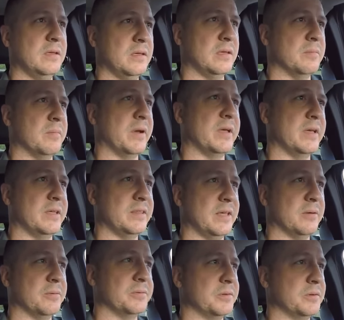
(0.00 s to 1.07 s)
in my head, that
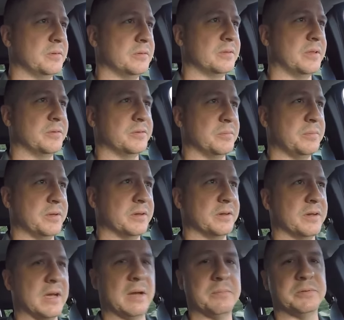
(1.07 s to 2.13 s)
was a big
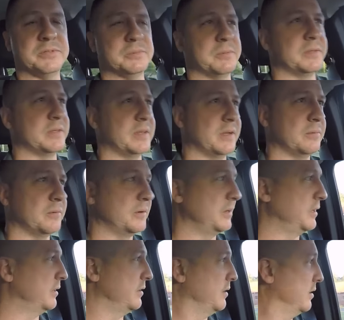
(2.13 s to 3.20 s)
accomplishment that I wanted
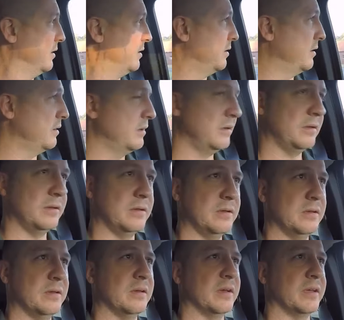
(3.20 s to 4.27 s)
to get done.
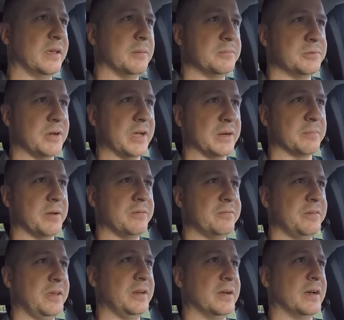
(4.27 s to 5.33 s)
I kept dragging my
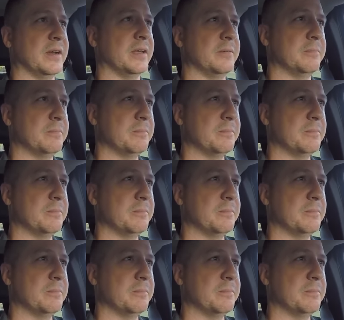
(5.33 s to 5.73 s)
feet on it.